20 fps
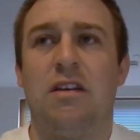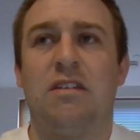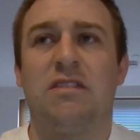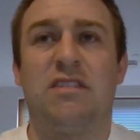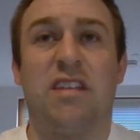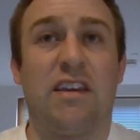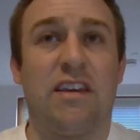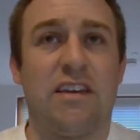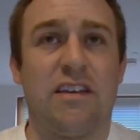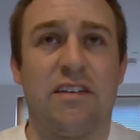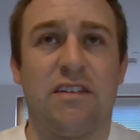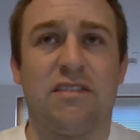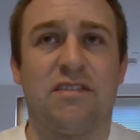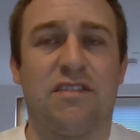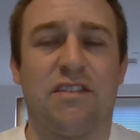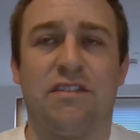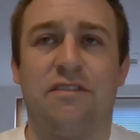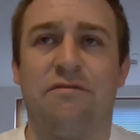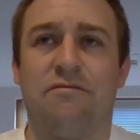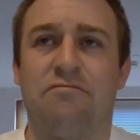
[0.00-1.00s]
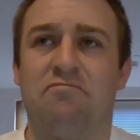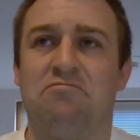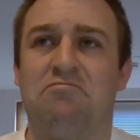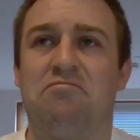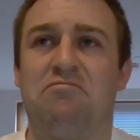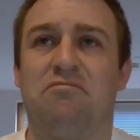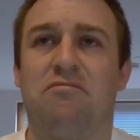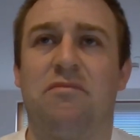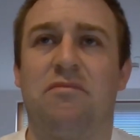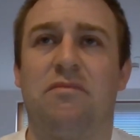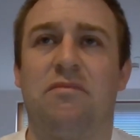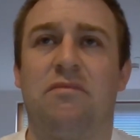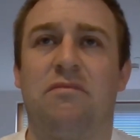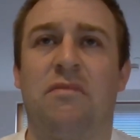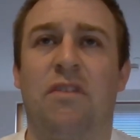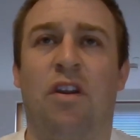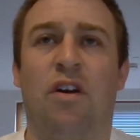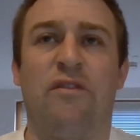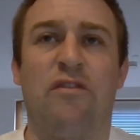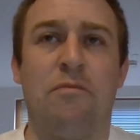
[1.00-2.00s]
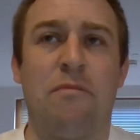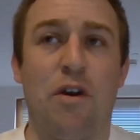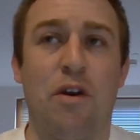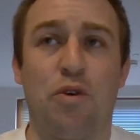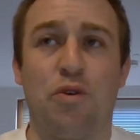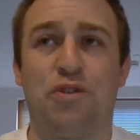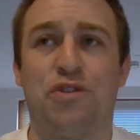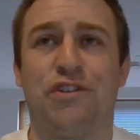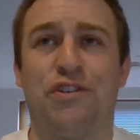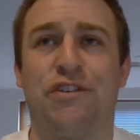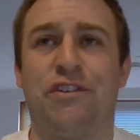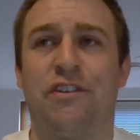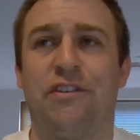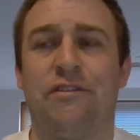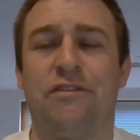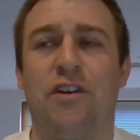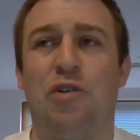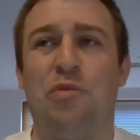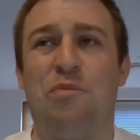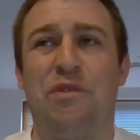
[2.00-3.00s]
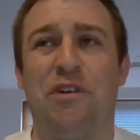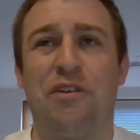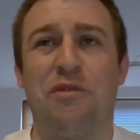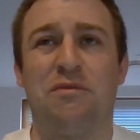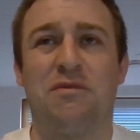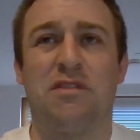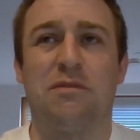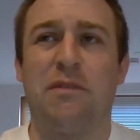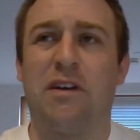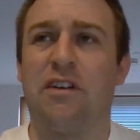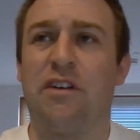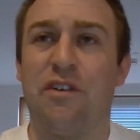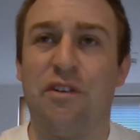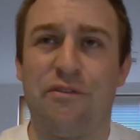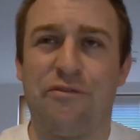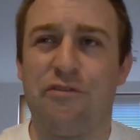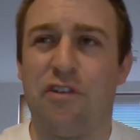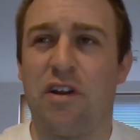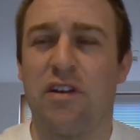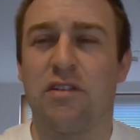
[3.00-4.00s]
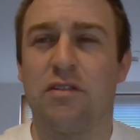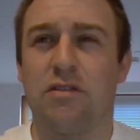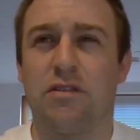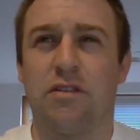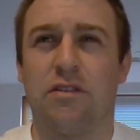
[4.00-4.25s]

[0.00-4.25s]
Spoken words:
tears and a lot of emotion and opening up to my girlfriend,